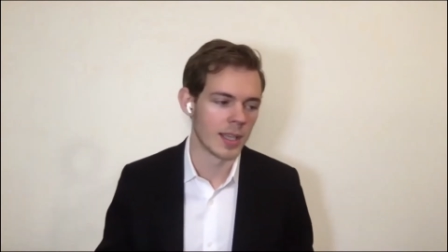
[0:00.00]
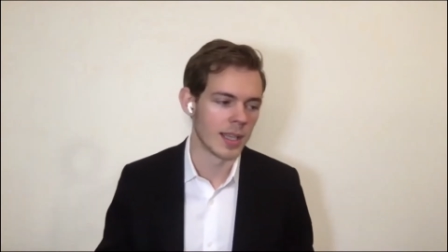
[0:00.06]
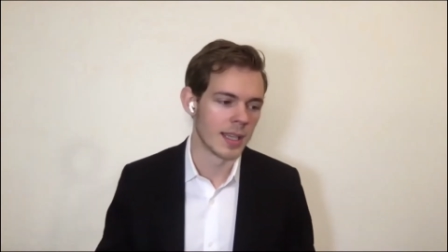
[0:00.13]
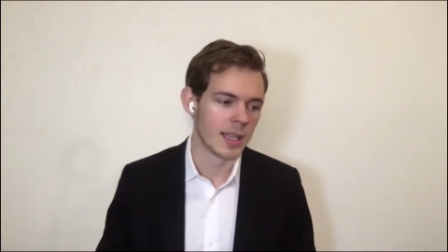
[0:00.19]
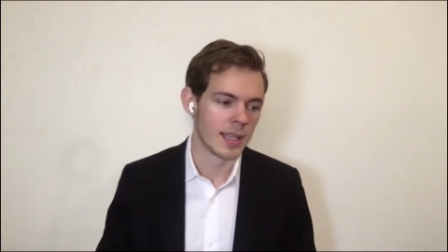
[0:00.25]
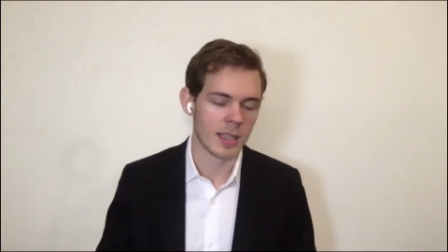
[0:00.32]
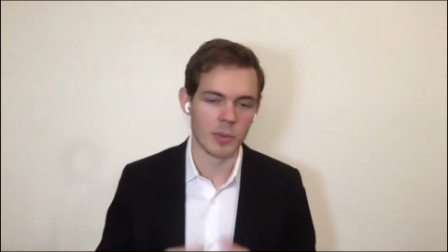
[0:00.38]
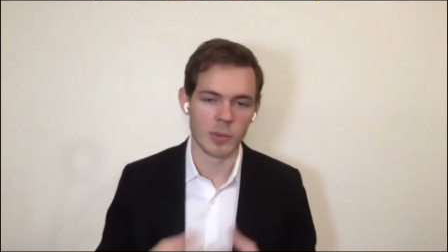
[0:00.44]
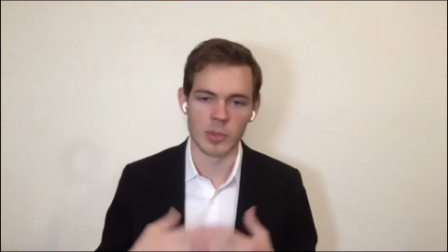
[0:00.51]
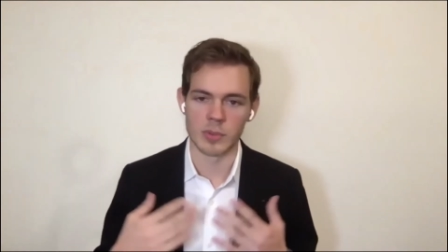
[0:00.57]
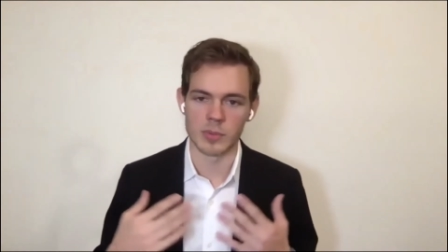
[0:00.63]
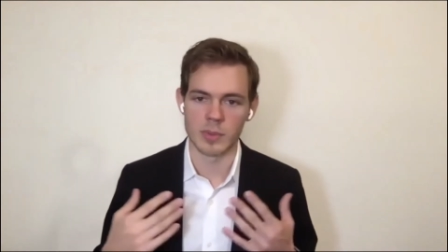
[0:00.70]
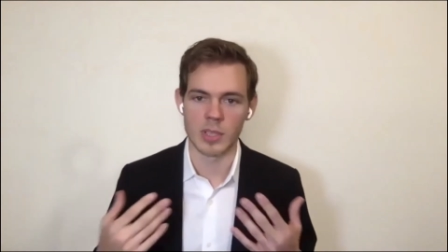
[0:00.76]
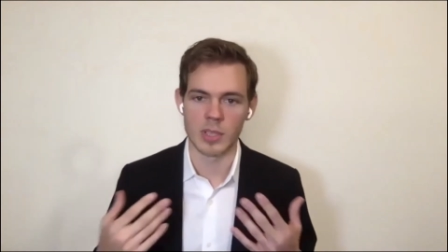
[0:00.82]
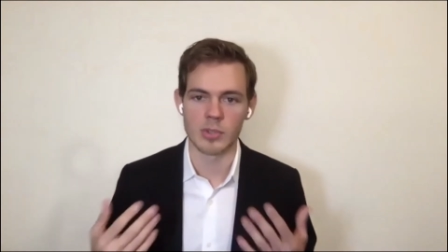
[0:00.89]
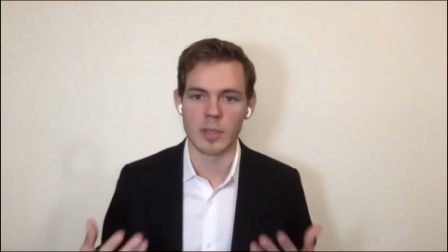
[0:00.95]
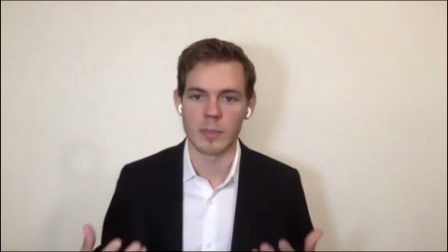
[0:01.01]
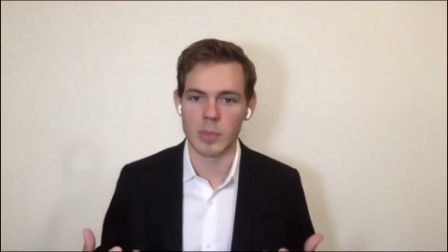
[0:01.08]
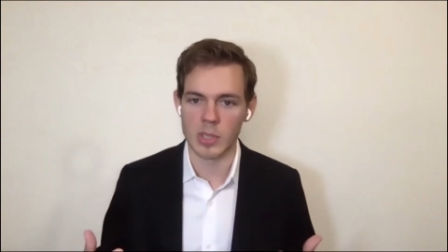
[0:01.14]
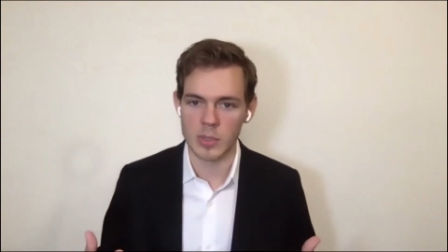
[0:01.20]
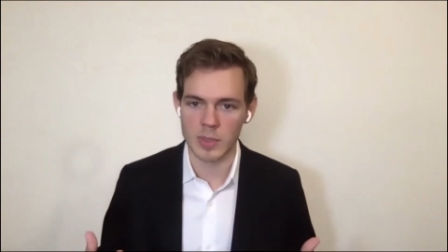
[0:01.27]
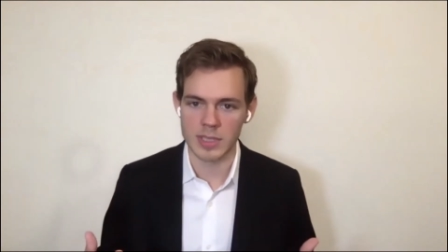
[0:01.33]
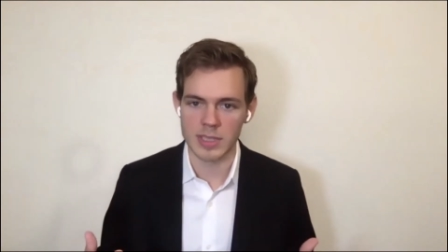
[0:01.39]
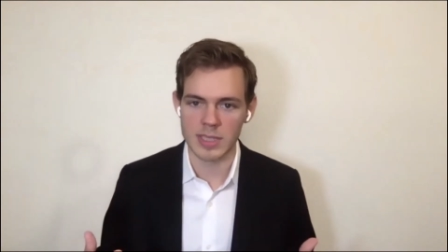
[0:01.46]
that will contribute to
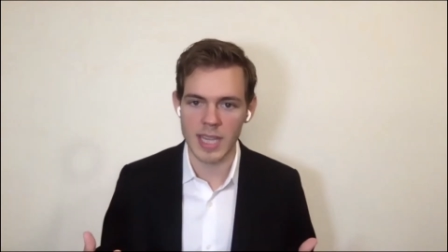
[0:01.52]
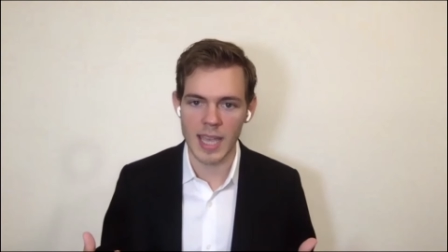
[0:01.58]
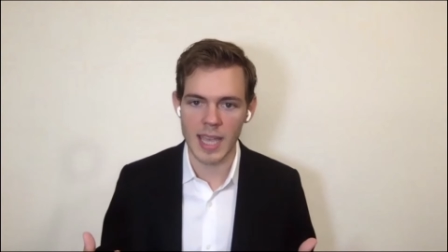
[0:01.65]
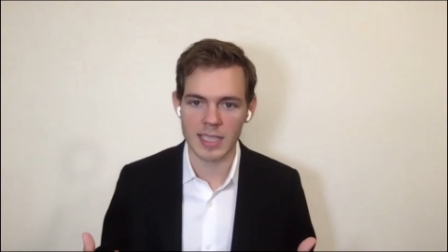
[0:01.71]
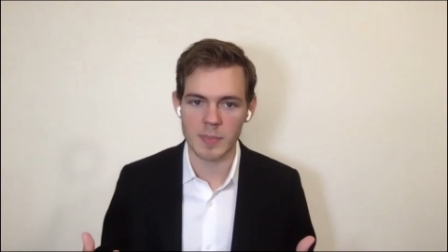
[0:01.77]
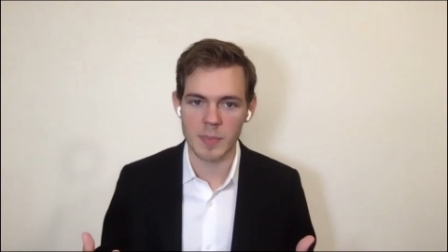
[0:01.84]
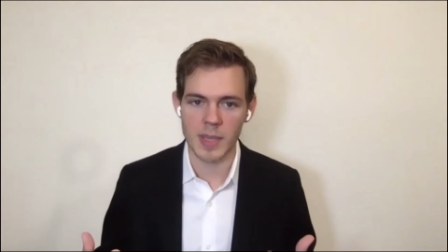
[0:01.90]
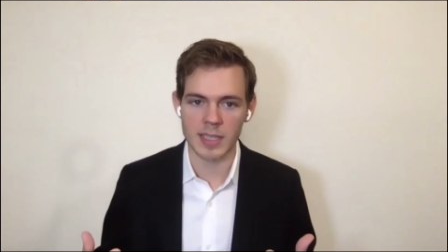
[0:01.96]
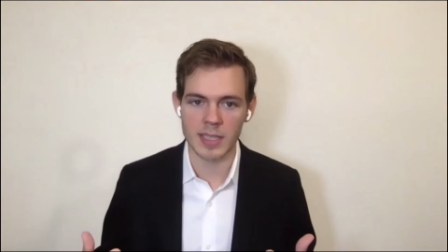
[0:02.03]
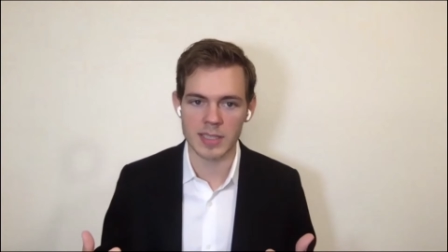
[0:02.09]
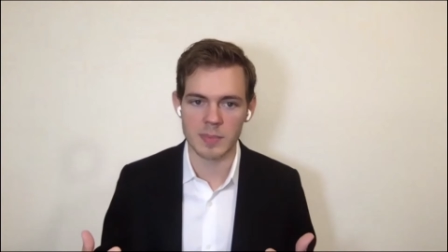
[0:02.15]
its tax base,